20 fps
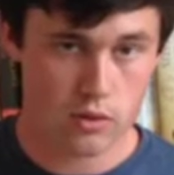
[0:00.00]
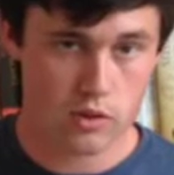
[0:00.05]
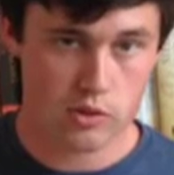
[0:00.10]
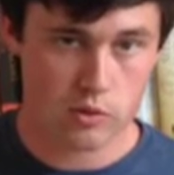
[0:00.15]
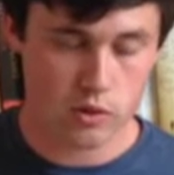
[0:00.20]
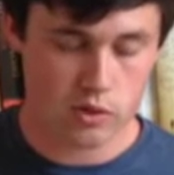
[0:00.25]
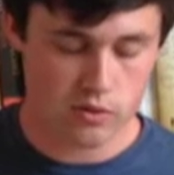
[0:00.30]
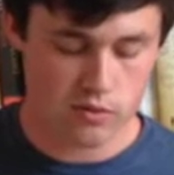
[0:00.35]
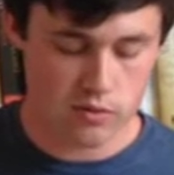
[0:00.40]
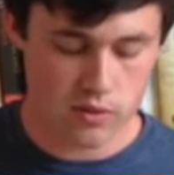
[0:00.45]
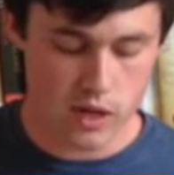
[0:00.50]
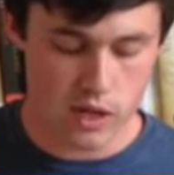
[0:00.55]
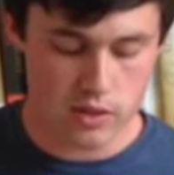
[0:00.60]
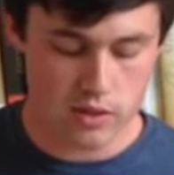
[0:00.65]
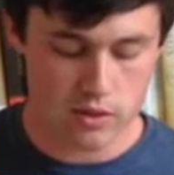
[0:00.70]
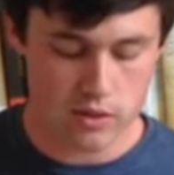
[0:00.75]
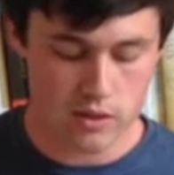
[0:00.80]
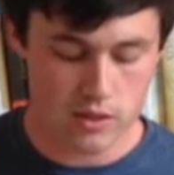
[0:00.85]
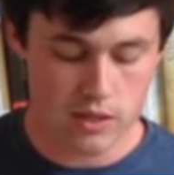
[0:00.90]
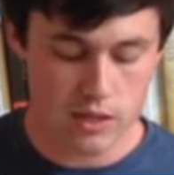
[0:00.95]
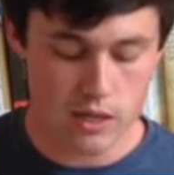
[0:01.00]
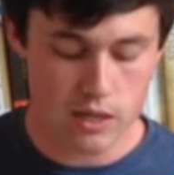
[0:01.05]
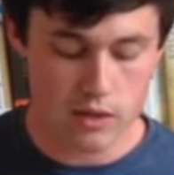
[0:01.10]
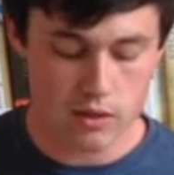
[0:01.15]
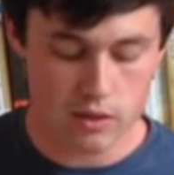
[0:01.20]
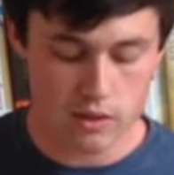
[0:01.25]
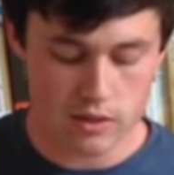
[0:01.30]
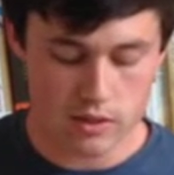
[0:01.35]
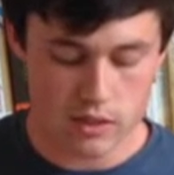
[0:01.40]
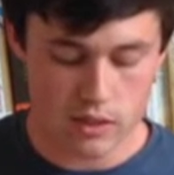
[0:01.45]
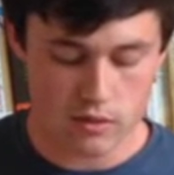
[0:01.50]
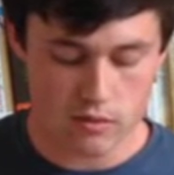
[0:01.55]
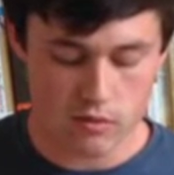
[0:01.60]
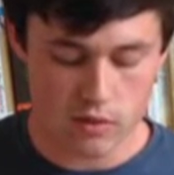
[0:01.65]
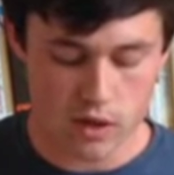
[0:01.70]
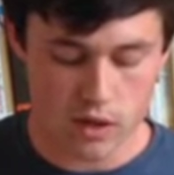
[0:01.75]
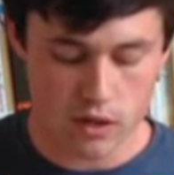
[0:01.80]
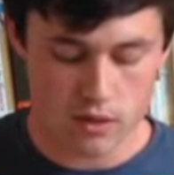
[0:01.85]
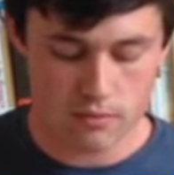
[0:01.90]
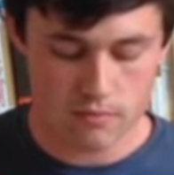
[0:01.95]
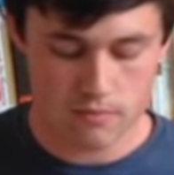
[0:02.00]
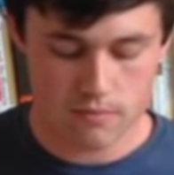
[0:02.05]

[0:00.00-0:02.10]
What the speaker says: the 12th fret to the D on the 10th fret.